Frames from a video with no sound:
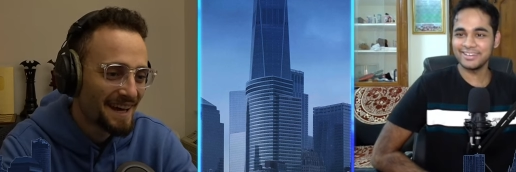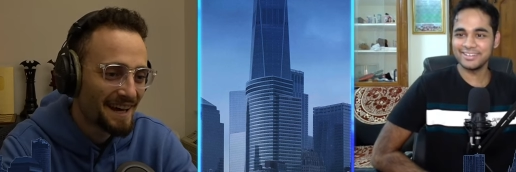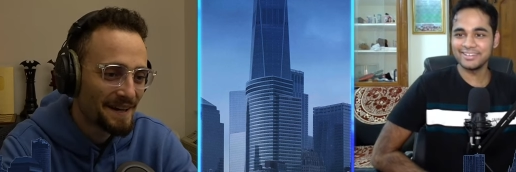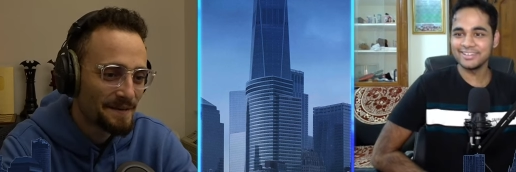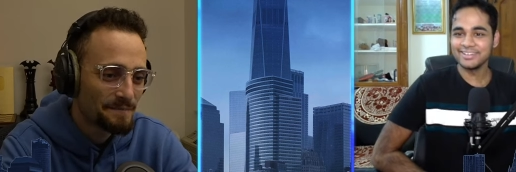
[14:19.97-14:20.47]

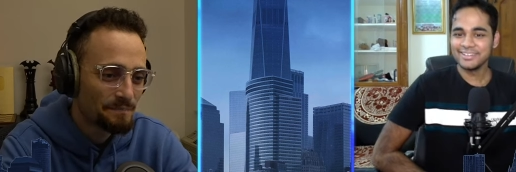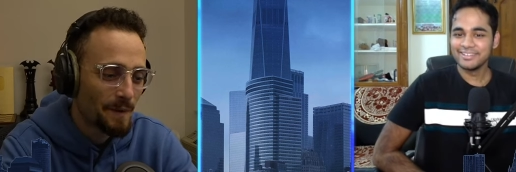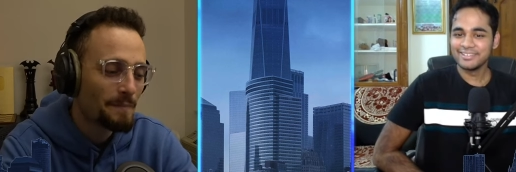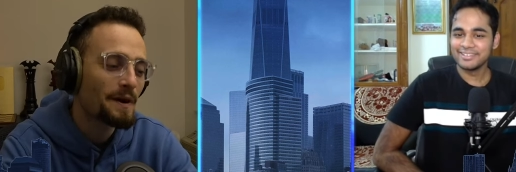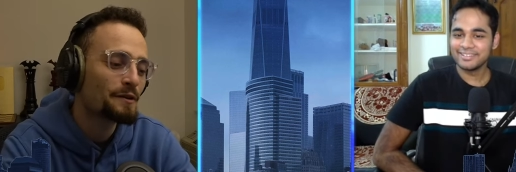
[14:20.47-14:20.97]
Speaker 1: Um,
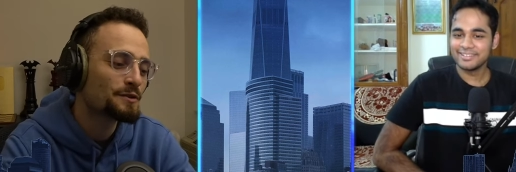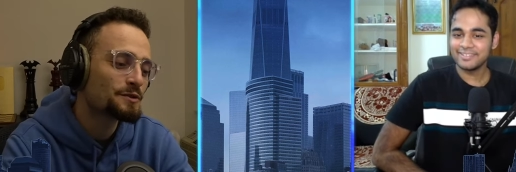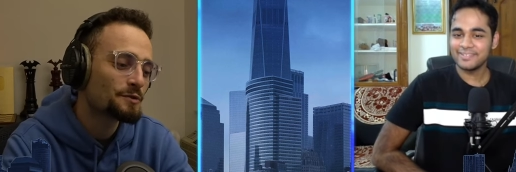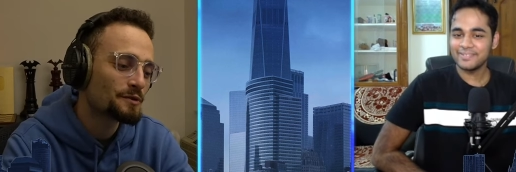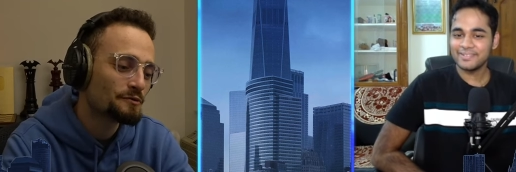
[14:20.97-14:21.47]
my parents
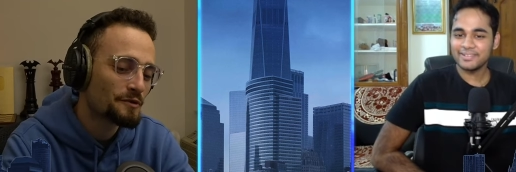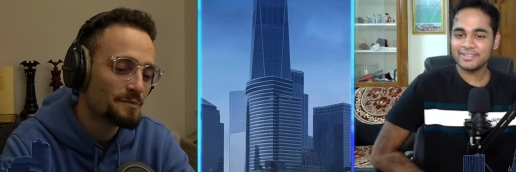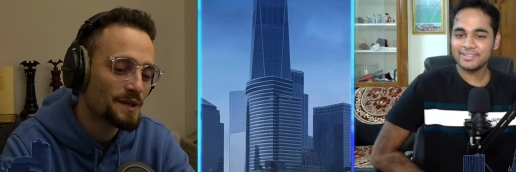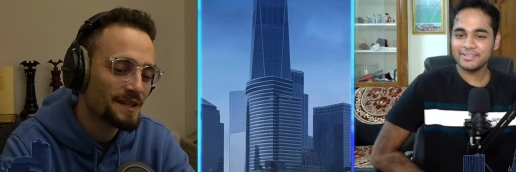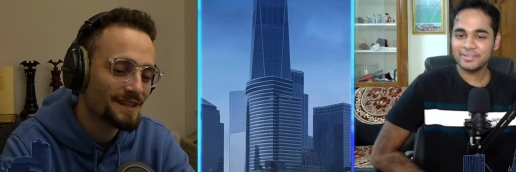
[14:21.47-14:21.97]
sort of for
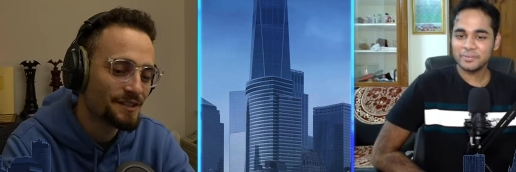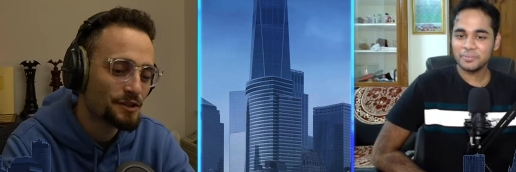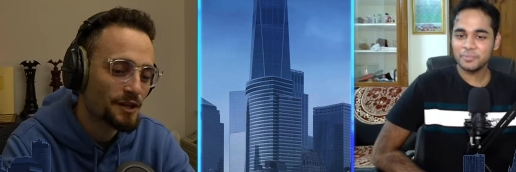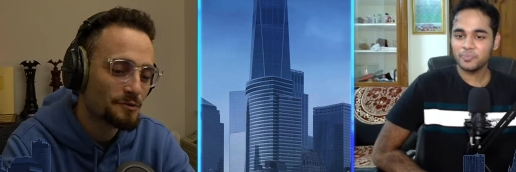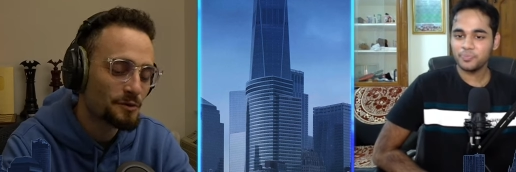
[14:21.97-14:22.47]
me
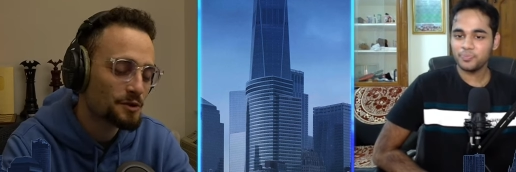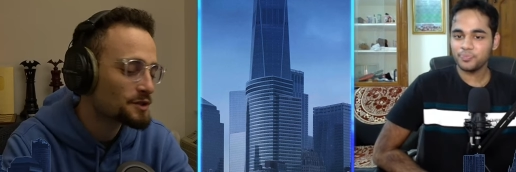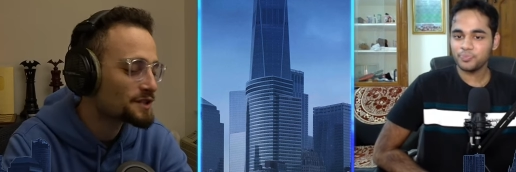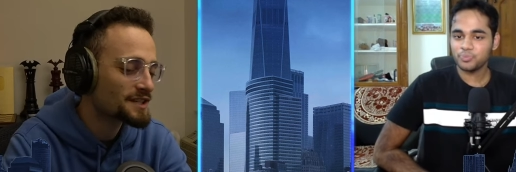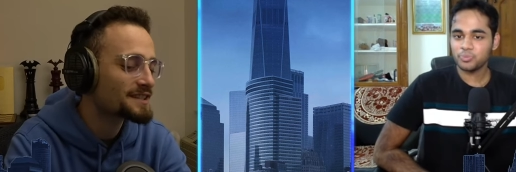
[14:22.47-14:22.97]
chess was
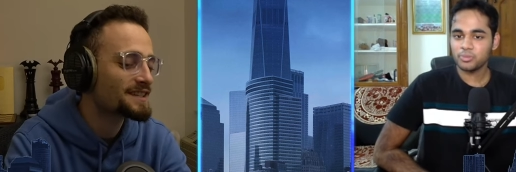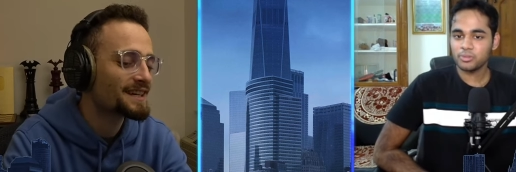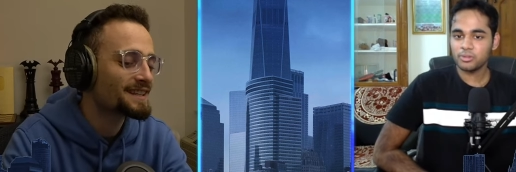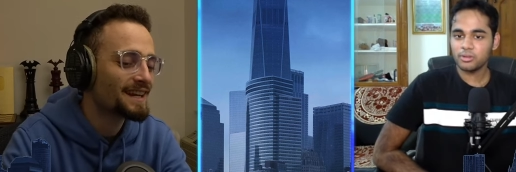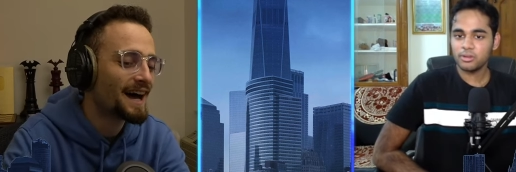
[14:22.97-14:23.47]
just this
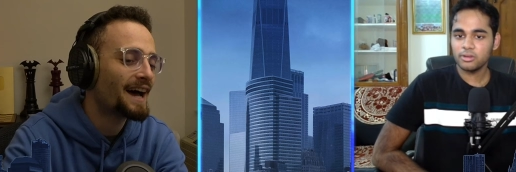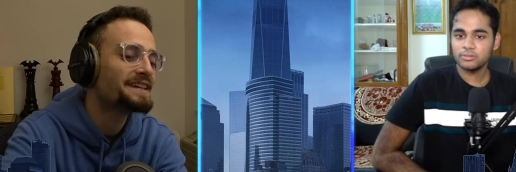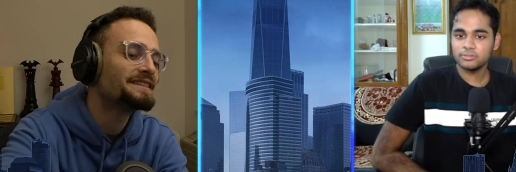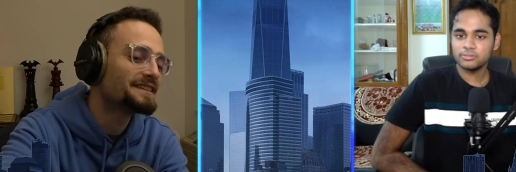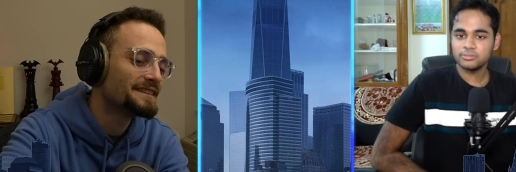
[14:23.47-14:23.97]
thing that i
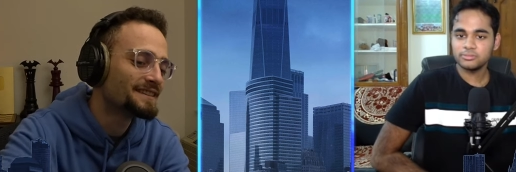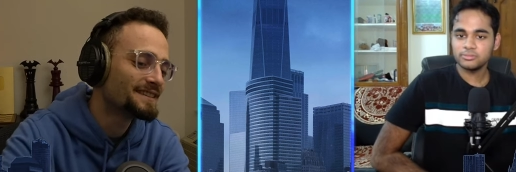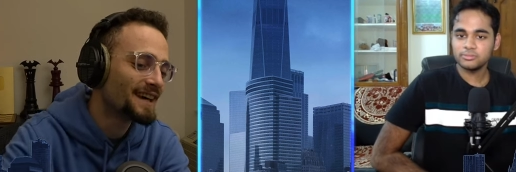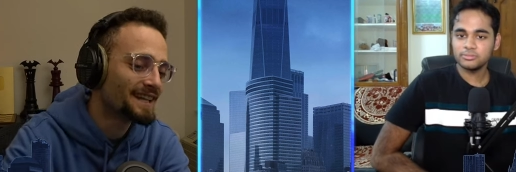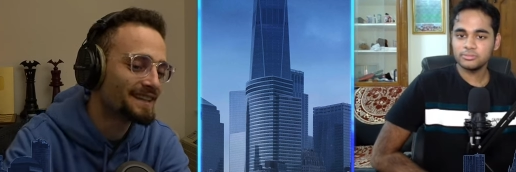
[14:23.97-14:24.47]
did
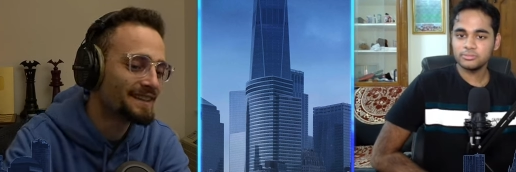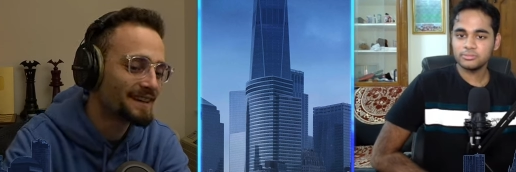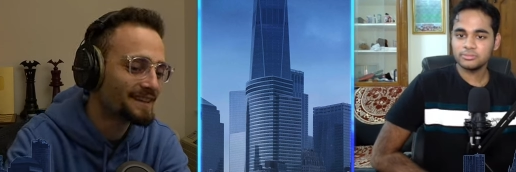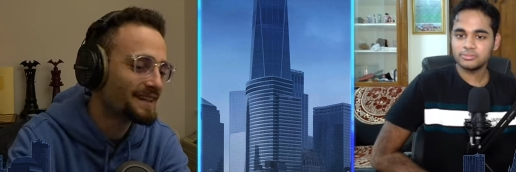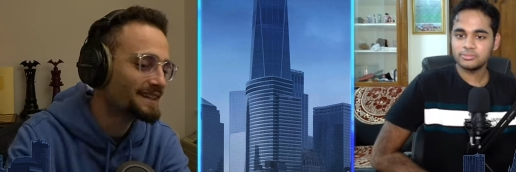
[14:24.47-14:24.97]
and
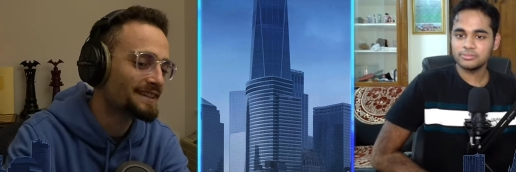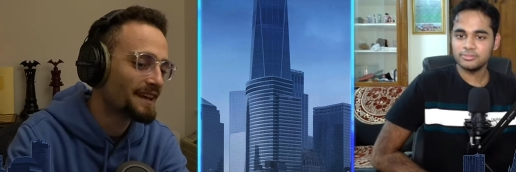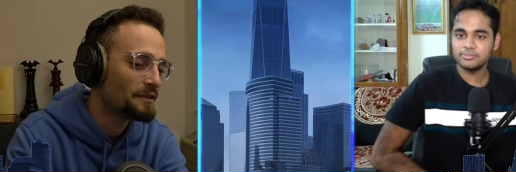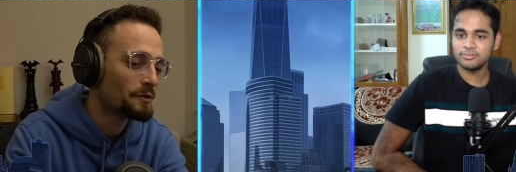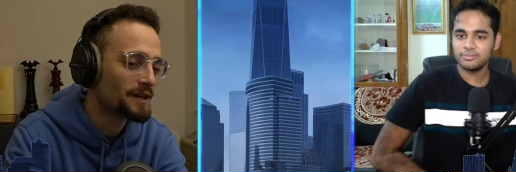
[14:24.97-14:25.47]
uh, they did
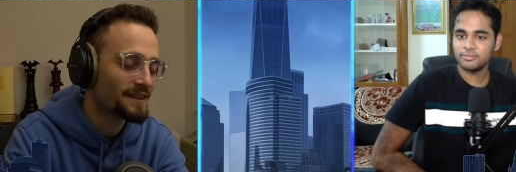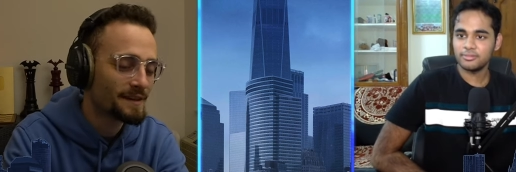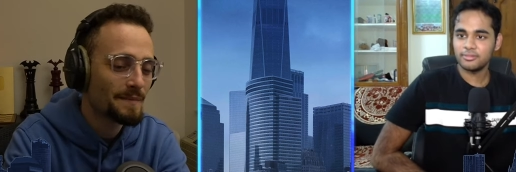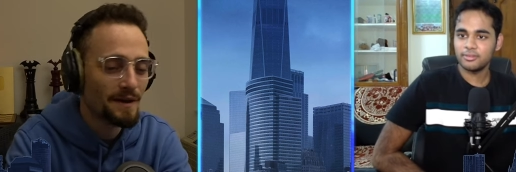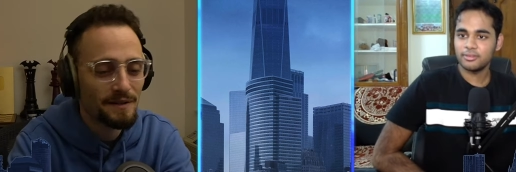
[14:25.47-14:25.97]
not know anything
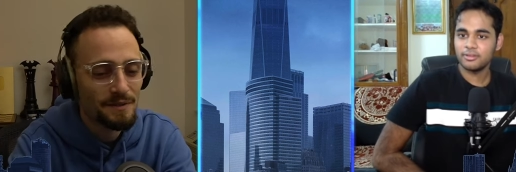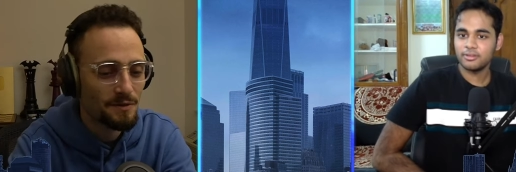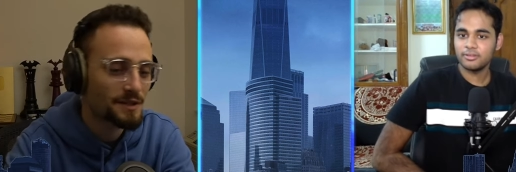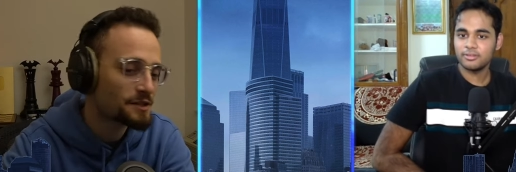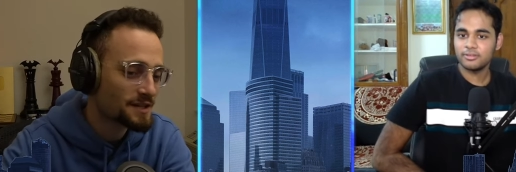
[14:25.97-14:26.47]
about it so
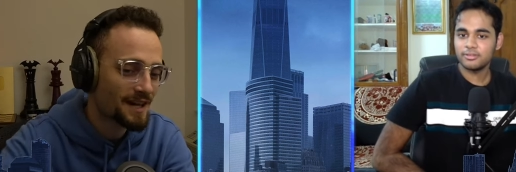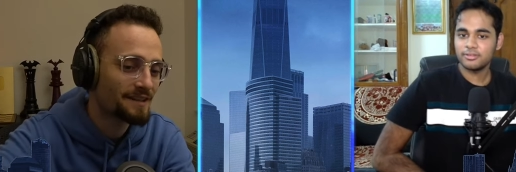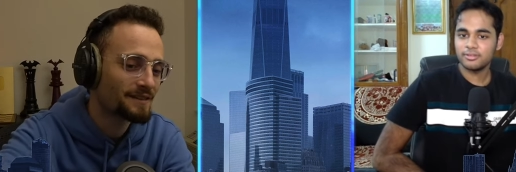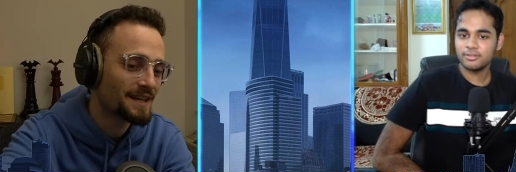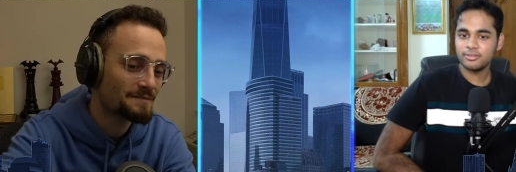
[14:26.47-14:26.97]
they just kind
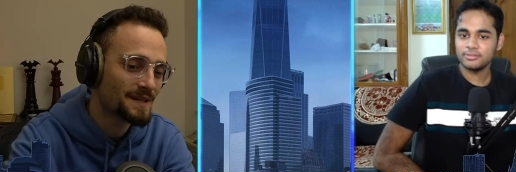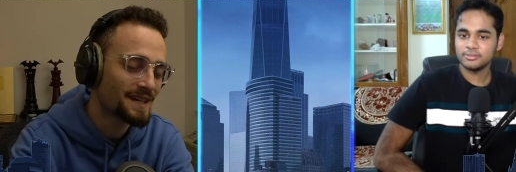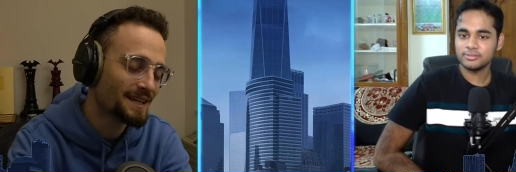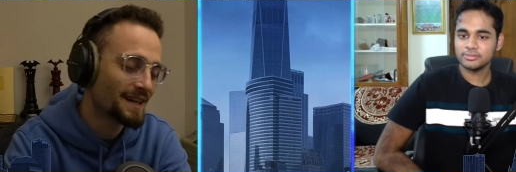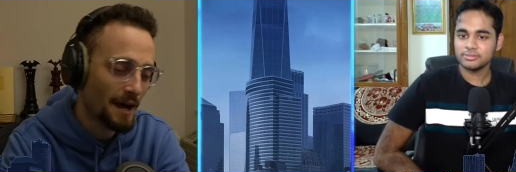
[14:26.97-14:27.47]
of let me
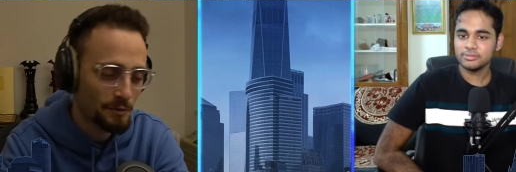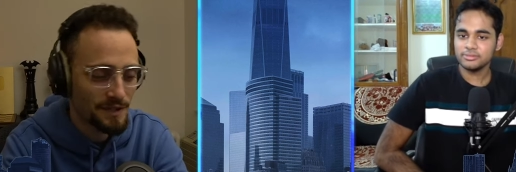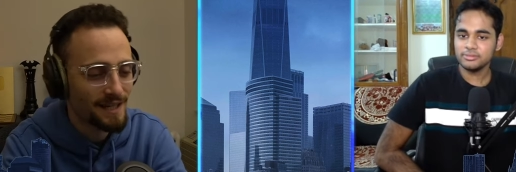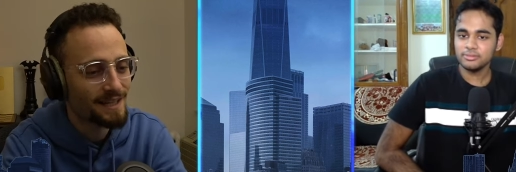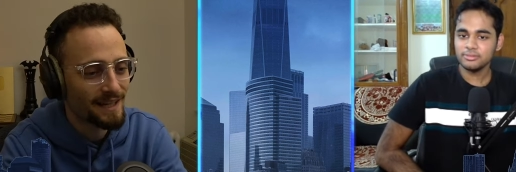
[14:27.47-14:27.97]
and i would
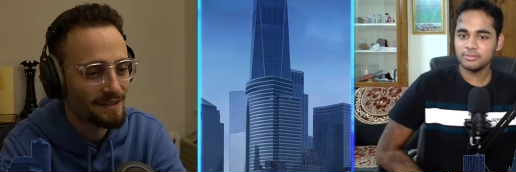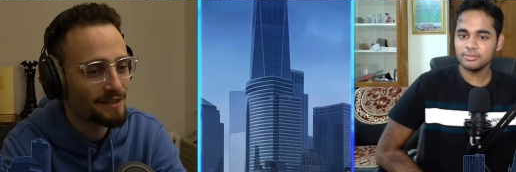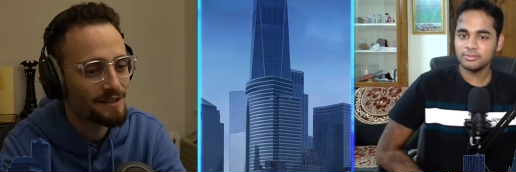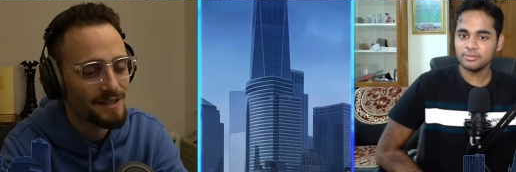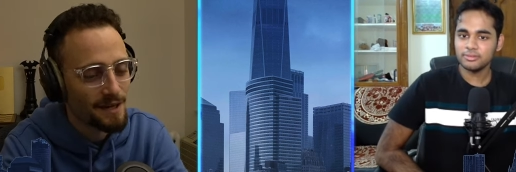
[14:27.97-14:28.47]
take like
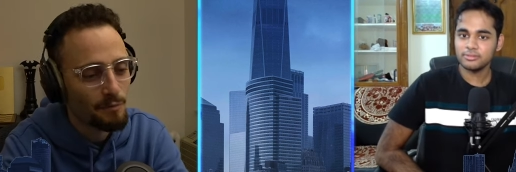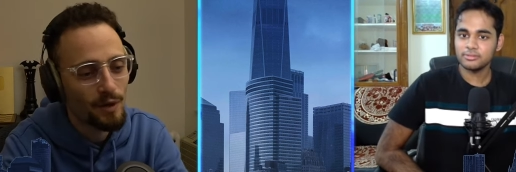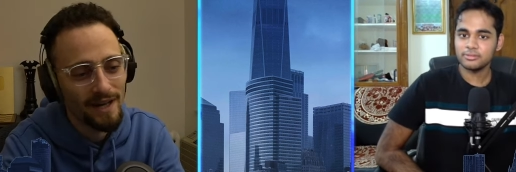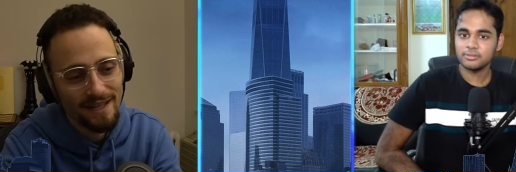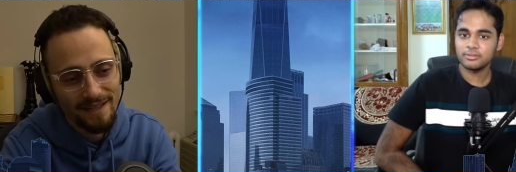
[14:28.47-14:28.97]
the
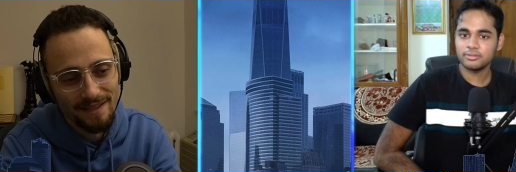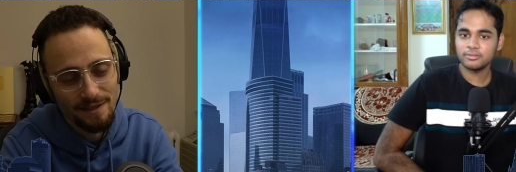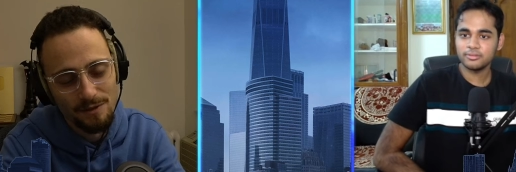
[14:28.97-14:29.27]
subway uh,